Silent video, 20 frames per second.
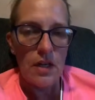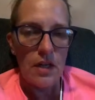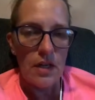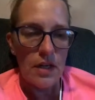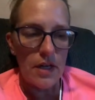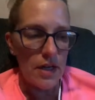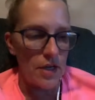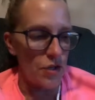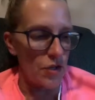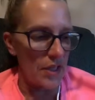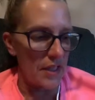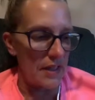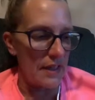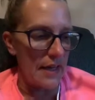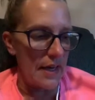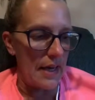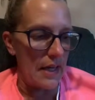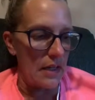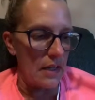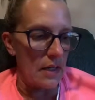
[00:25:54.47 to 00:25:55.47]
and drink
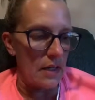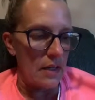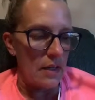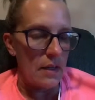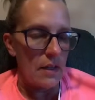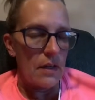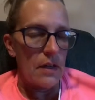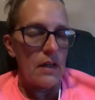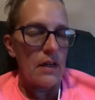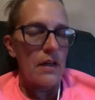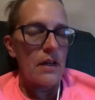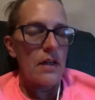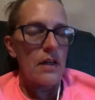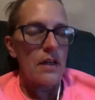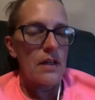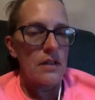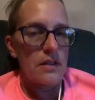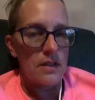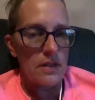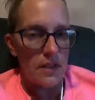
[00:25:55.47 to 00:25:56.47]
that
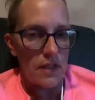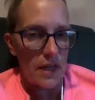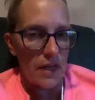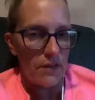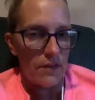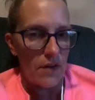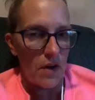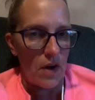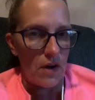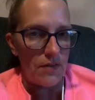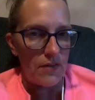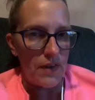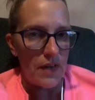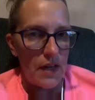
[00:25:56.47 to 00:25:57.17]
instead of coffee.